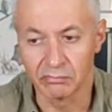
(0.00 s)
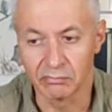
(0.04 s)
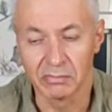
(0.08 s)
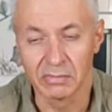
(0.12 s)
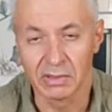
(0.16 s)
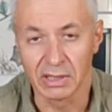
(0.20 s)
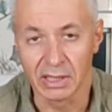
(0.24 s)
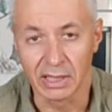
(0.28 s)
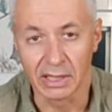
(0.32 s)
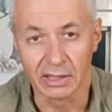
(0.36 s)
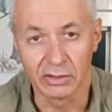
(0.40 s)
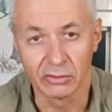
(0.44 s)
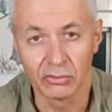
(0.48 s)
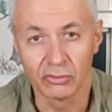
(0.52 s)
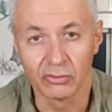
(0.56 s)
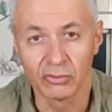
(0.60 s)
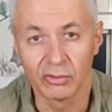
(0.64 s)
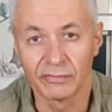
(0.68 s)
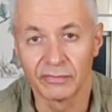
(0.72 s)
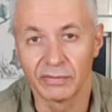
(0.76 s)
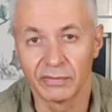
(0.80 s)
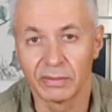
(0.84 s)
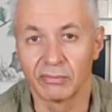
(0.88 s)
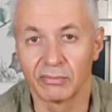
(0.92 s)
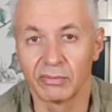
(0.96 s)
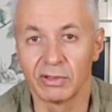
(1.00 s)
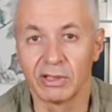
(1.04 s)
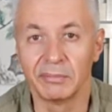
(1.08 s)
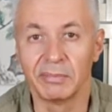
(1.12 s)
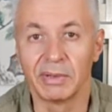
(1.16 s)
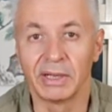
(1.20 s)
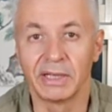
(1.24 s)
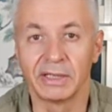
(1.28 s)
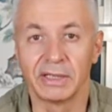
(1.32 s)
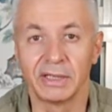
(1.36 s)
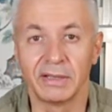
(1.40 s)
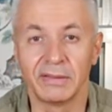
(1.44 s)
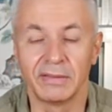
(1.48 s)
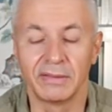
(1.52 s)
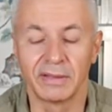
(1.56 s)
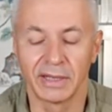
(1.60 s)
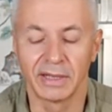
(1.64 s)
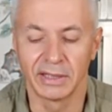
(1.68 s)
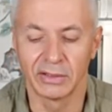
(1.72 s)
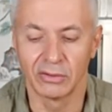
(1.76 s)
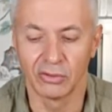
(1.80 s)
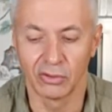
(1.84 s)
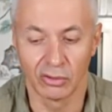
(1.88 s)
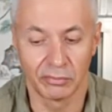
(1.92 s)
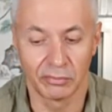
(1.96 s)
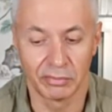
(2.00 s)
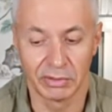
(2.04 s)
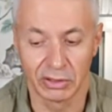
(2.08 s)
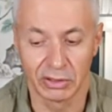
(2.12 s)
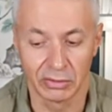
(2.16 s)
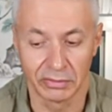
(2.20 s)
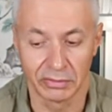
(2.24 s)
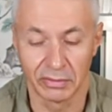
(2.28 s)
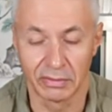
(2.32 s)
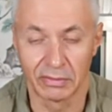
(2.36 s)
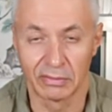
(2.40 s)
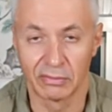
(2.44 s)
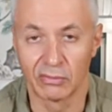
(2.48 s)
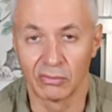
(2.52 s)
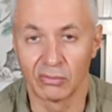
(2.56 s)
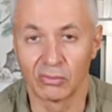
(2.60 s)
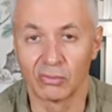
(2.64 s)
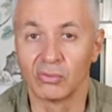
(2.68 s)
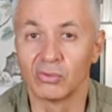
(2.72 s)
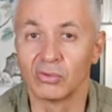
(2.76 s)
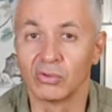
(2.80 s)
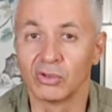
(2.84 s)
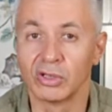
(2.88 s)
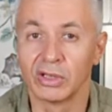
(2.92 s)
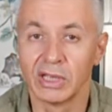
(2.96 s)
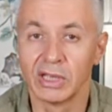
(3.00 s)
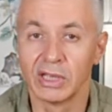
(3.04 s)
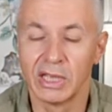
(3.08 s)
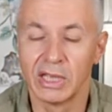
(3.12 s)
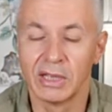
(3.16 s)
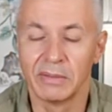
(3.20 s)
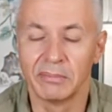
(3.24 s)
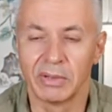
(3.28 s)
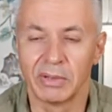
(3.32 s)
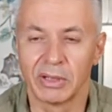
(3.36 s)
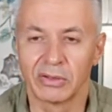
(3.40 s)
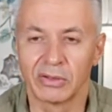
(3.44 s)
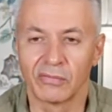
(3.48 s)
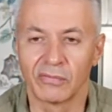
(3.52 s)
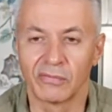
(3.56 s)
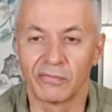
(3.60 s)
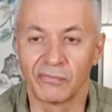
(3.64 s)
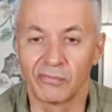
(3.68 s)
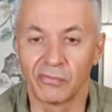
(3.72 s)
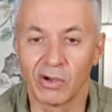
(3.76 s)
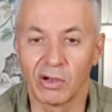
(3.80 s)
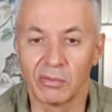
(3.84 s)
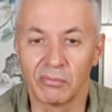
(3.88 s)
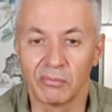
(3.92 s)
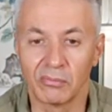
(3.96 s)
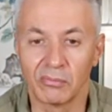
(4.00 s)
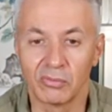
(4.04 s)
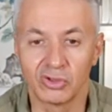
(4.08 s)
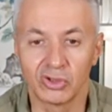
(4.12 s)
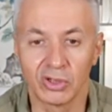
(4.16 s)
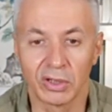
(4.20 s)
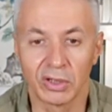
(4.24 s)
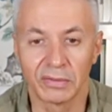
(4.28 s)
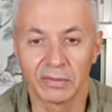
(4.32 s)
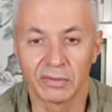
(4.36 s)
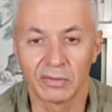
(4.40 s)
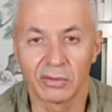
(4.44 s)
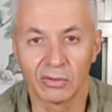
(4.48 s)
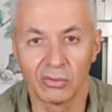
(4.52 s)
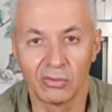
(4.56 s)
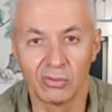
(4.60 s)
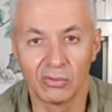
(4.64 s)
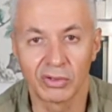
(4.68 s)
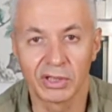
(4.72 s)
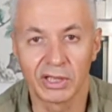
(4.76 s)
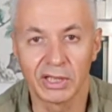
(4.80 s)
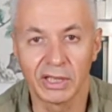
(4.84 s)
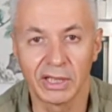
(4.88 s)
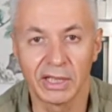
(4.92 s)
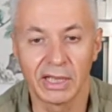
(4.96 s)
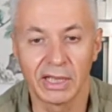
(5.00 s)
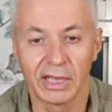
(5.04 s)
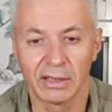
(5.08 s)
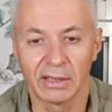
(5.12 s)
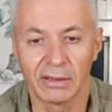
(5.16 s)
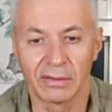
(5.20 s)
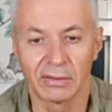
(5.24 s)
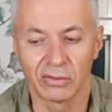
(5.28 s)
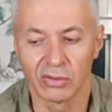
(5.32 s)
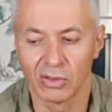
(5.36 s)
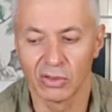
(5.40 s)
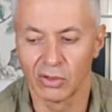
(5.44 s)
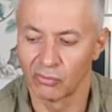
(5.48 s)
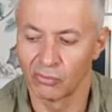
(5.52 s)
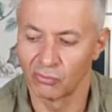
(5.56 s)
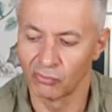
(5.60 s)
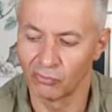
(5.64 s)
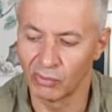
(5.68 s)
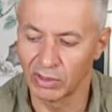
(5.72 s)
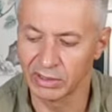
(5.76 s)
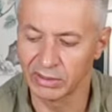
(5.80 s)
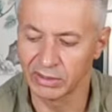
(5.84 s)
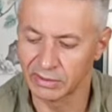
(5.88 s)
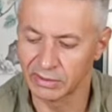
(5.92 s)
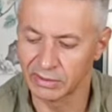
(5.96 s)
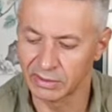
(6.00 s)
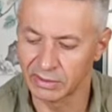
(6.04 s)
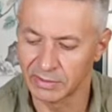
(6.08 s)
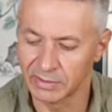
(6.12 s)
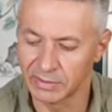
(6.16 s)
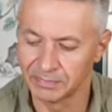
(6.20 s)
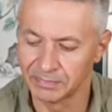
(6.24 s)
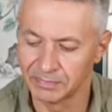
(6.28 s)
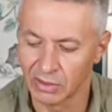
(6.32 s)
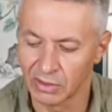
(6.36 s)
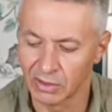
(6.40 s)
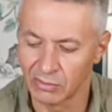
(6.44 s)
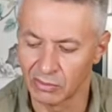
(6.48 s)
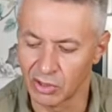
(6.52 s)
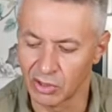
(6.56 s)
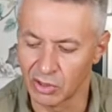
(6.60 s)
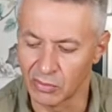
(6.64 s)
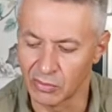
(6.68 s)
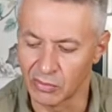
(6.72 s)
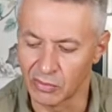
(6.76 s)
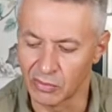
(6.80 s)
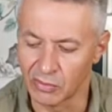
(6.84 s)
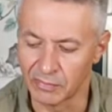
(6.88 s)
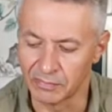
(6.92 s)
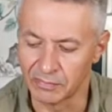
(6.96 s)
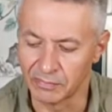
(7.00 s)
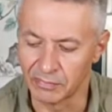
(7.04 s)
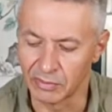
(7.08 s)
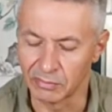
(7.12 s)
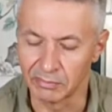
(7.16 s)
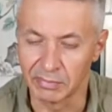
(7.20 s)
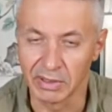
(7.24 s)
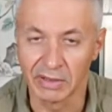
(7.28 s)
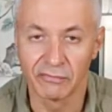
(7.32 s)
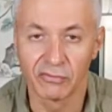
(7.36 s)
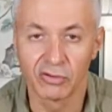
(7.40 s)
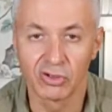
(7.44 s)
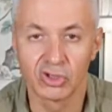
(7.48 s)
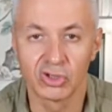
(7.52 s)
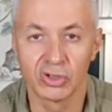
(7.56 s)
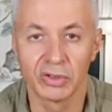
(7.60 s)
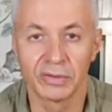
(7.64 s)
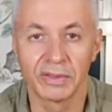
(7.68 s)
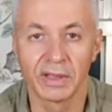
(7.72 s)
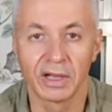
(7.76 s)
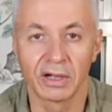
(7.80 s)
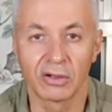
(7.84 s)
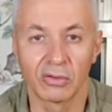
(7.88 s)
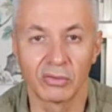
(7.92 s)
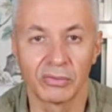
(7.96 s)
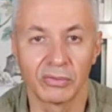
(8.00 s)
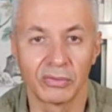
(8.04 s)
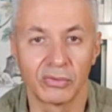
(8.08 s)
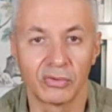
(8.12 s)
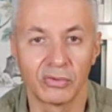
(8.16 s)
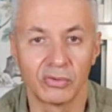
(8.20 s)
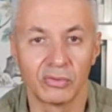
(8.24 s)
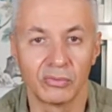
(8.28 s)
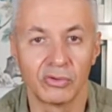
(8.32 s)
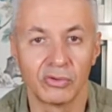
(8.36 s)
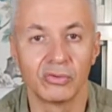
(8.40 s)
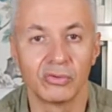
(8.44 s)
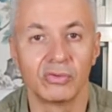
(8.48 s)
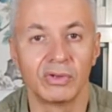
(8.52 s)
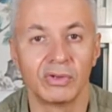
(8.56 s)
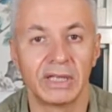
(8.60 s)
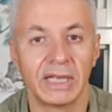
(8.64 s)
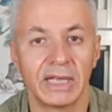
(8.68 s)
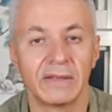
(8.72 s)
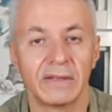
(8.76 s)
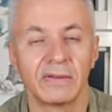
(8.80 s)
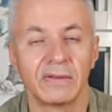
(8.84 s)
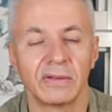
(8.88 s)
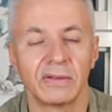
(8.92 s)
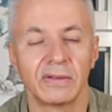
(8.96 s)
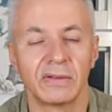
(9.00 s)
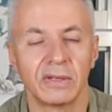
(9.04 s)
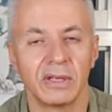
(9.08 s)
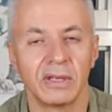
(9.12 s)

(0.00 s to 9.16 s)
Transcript: I don't know if it's really by design or because it's so good, but from just looking at what beverages are consumed, you get